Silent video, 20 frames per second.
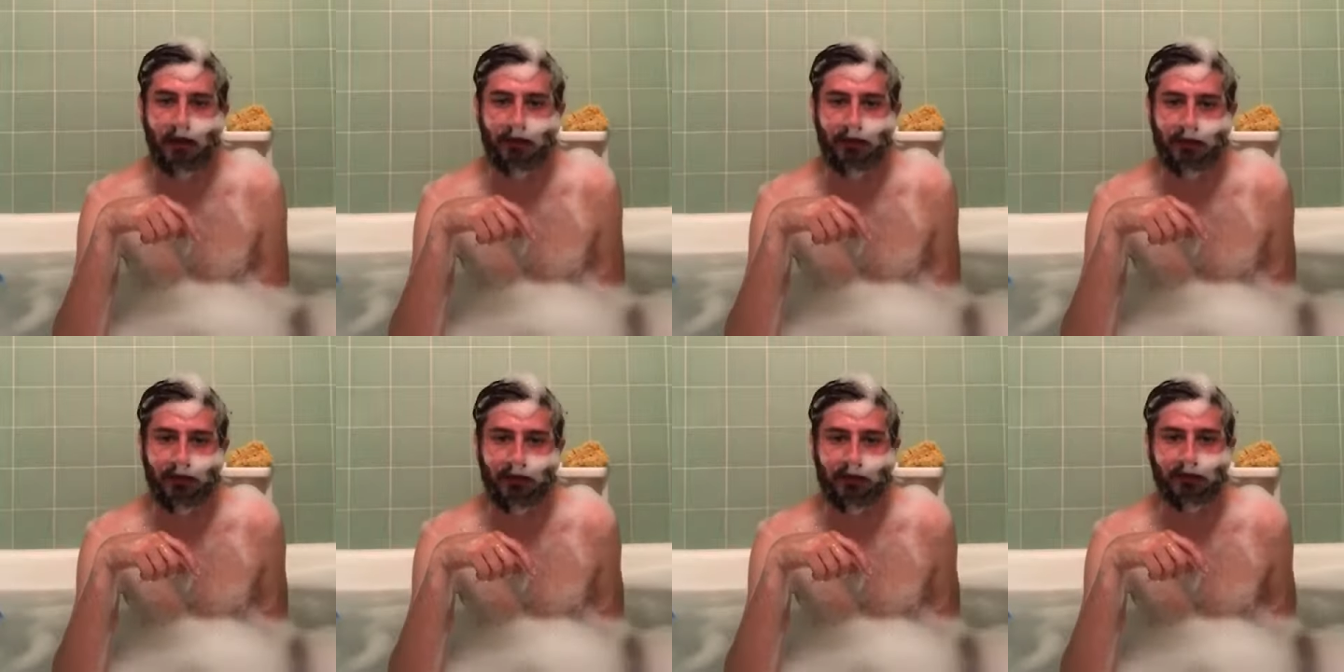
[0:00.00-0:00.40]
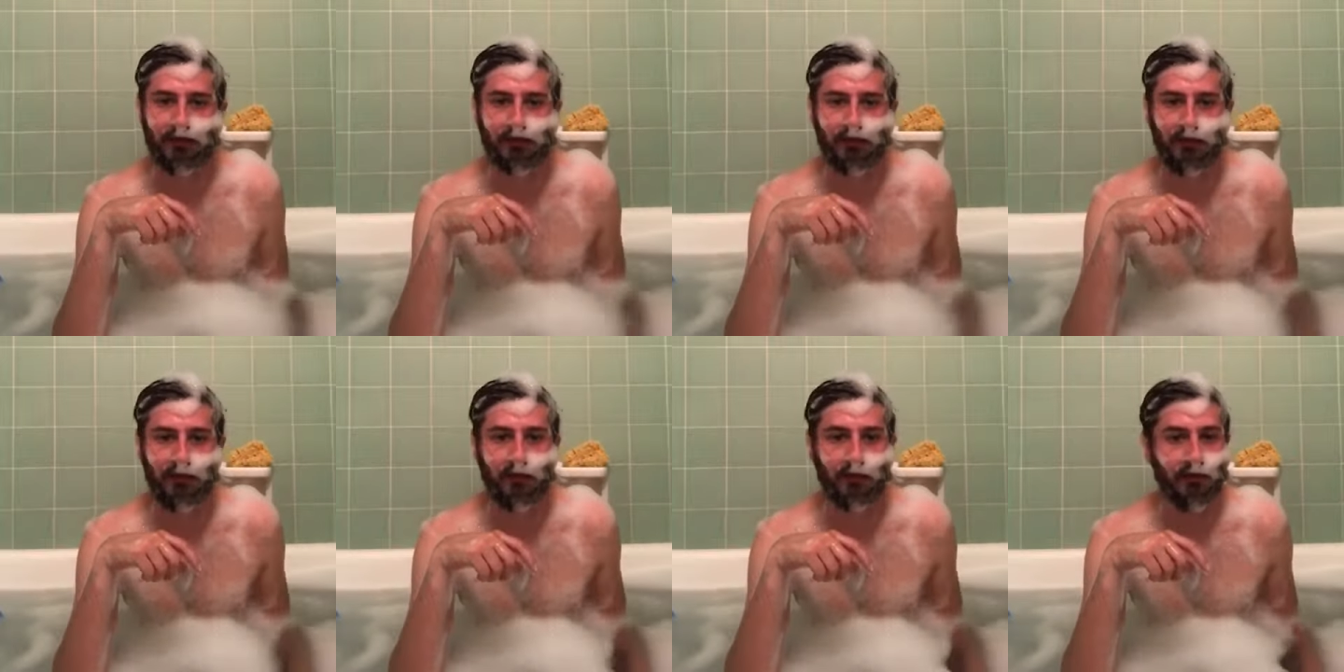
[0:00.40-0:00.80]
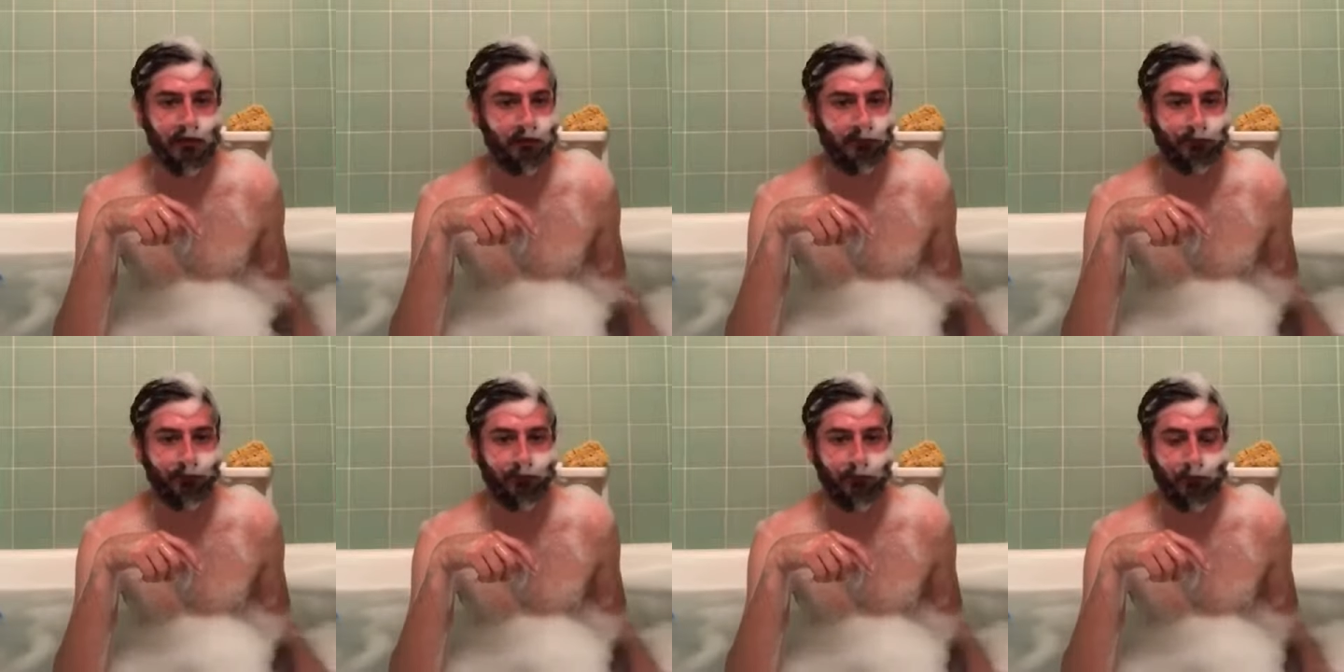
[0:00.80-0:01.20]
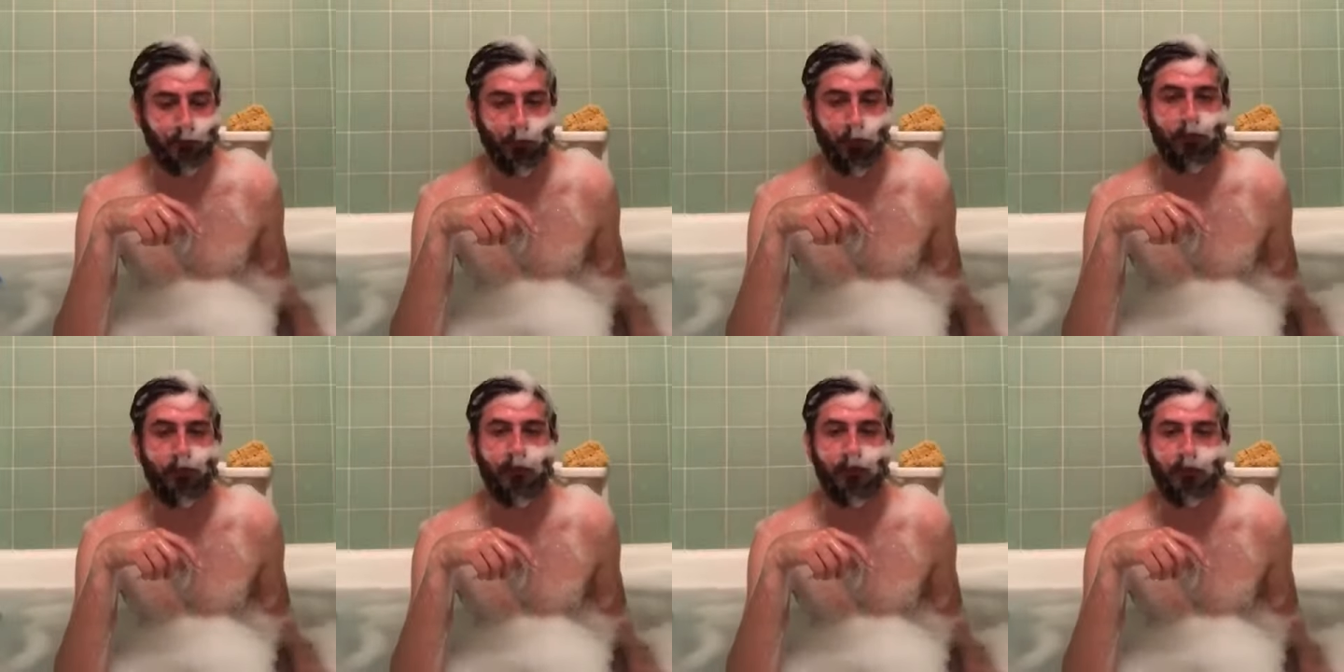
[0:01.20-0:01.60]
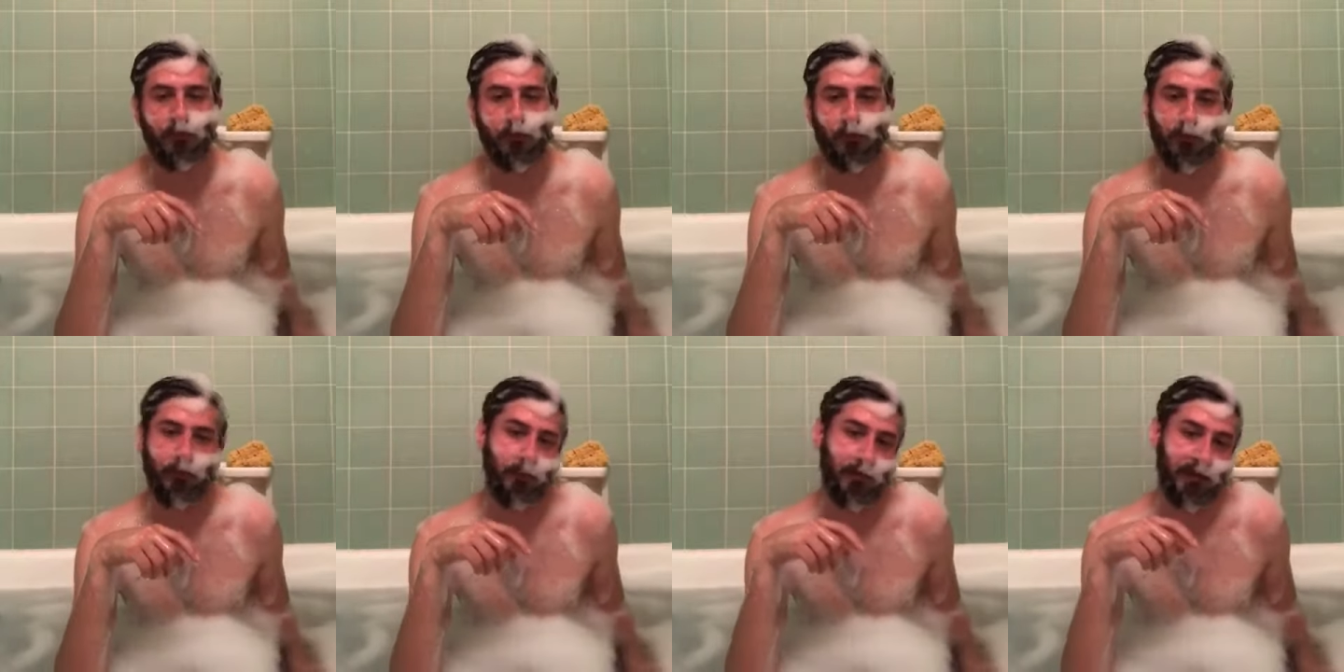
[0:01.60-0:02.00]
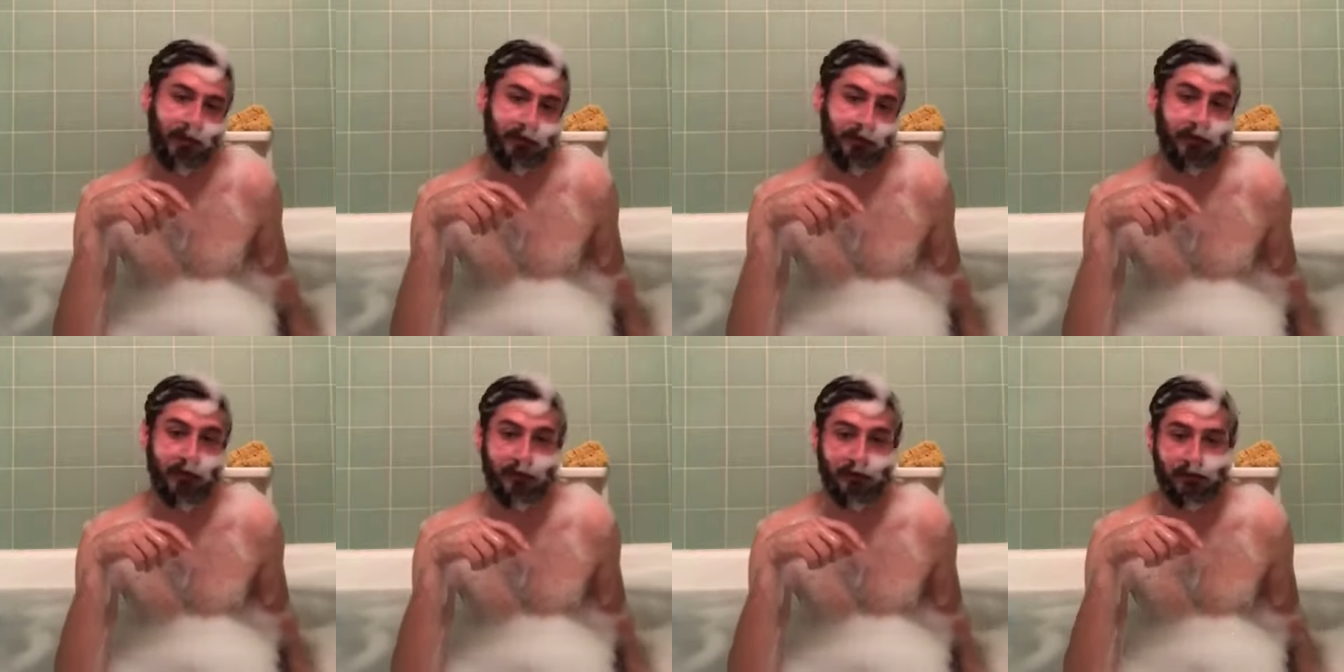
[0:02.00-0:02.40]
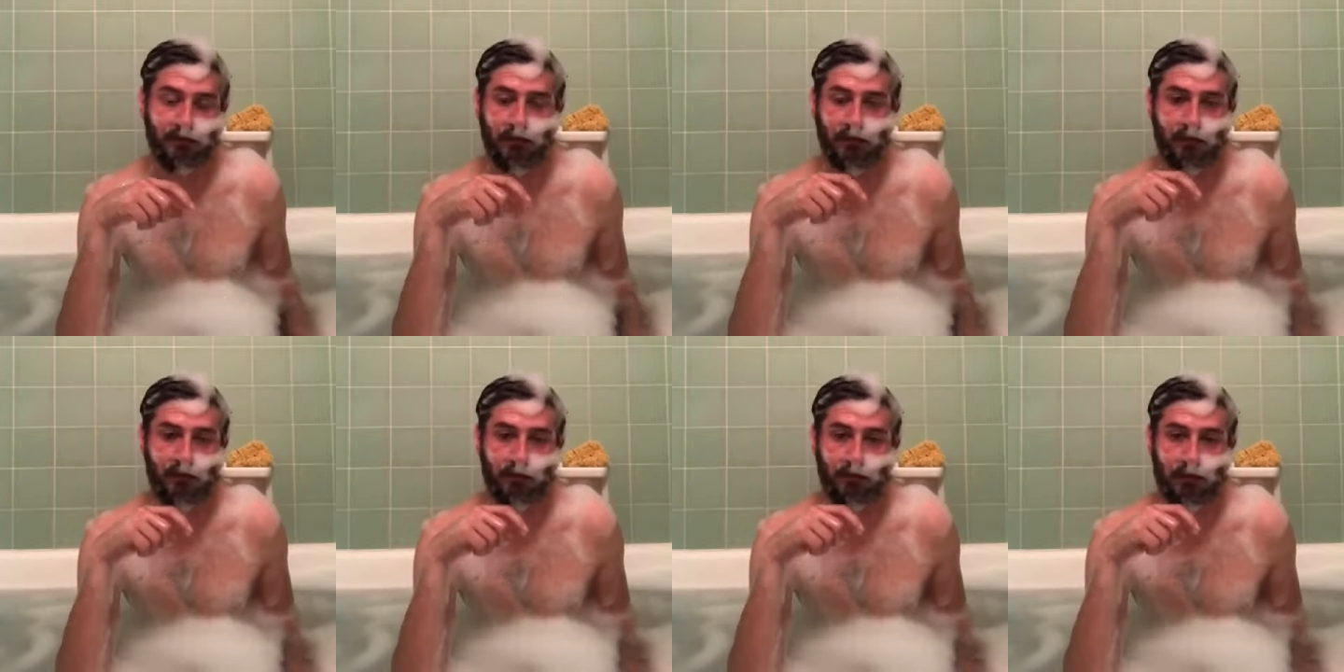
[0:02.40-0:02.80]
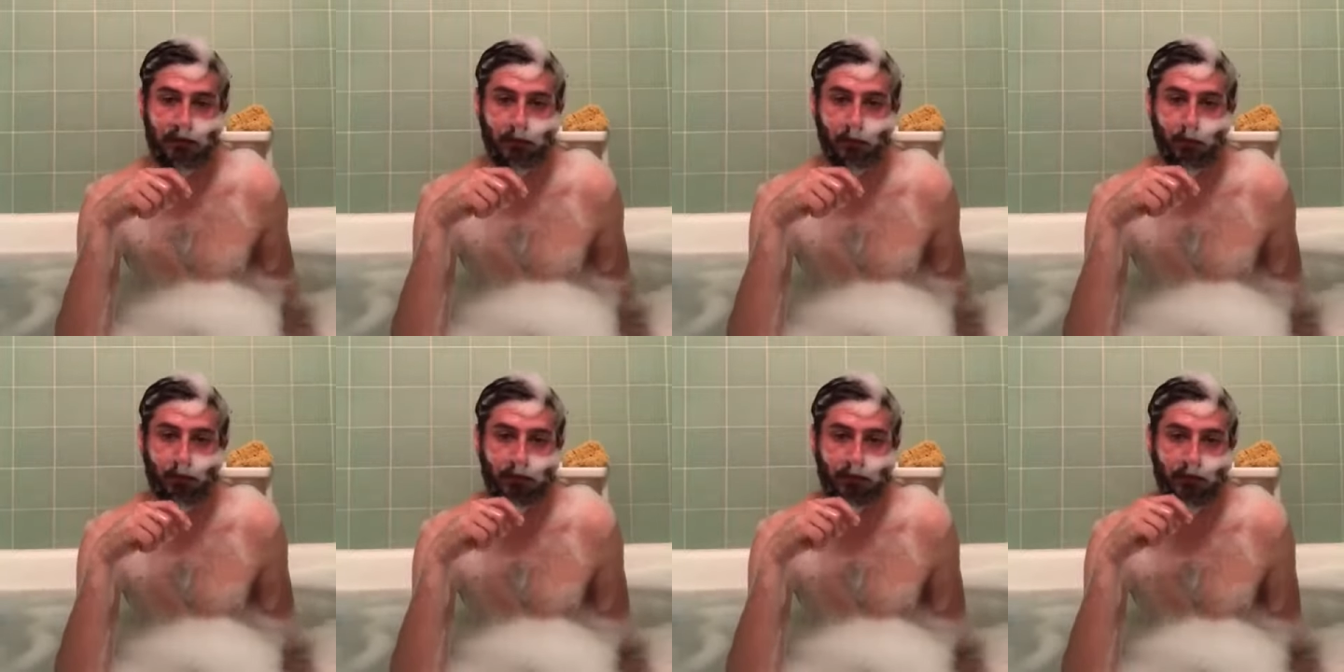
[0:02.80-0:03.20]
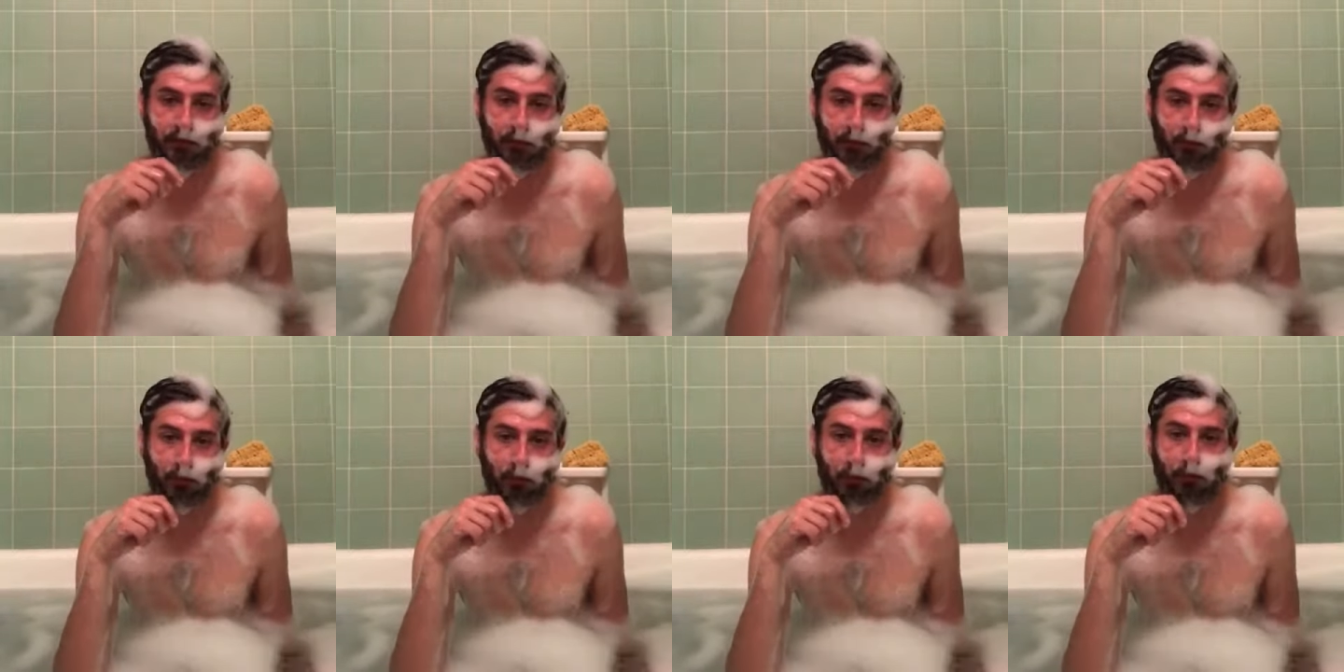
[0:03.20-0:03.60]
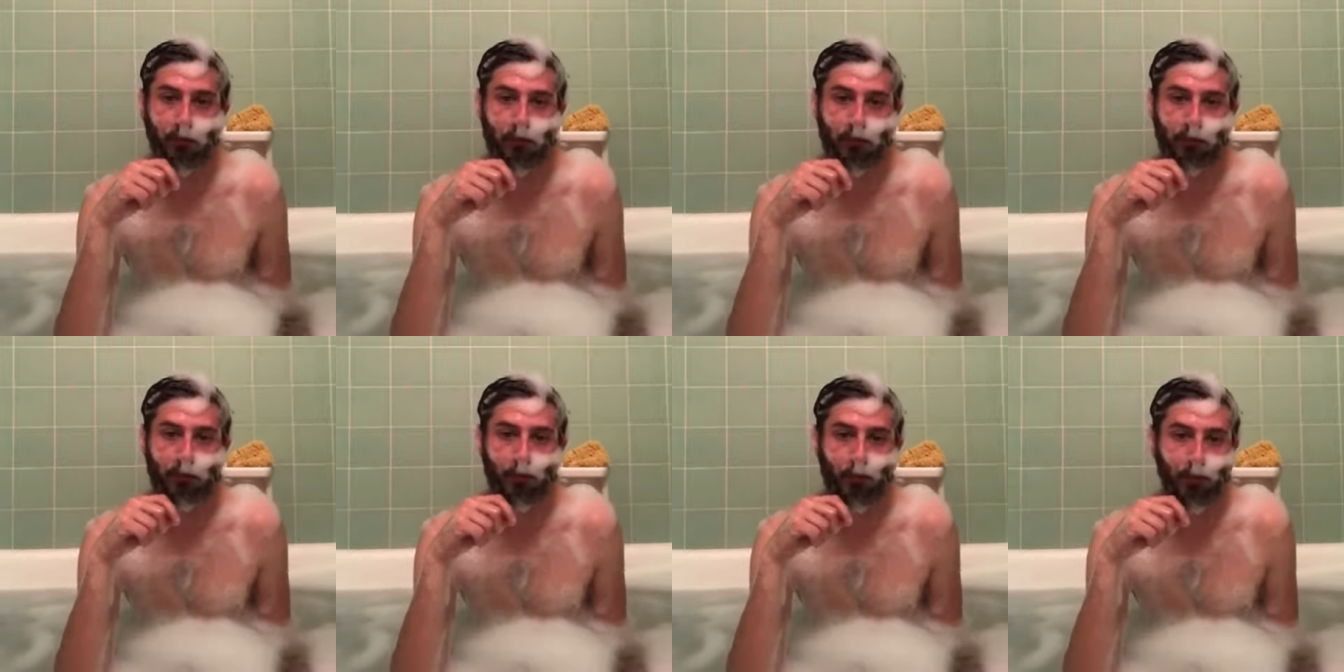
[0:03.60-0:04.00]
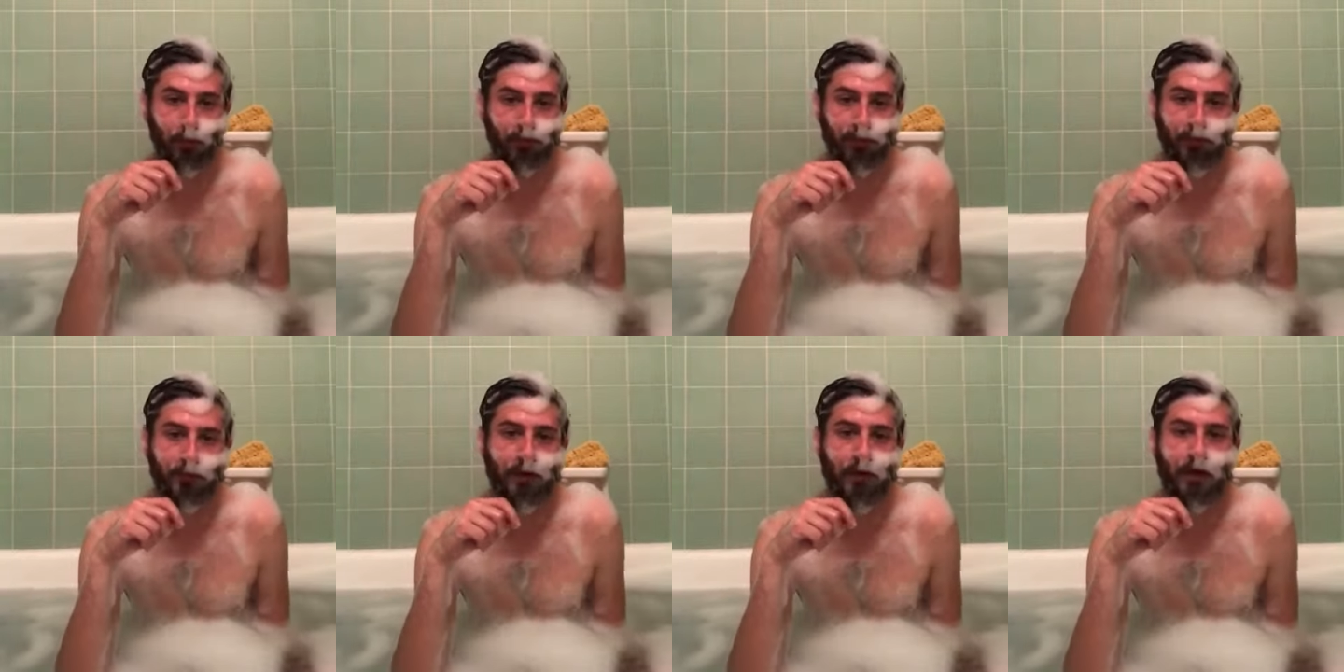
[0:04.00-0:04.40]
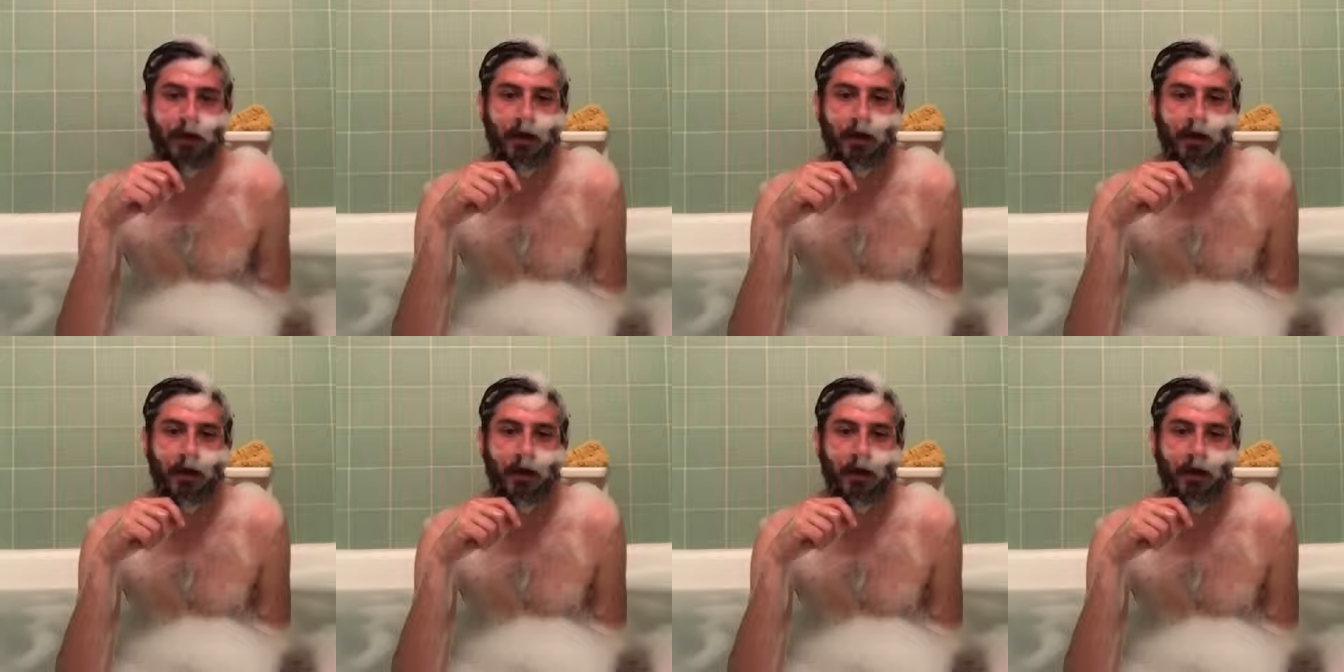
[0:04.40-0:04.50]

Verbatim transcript: I think it's uh, both. Both make sense. You could do either, either or, or both.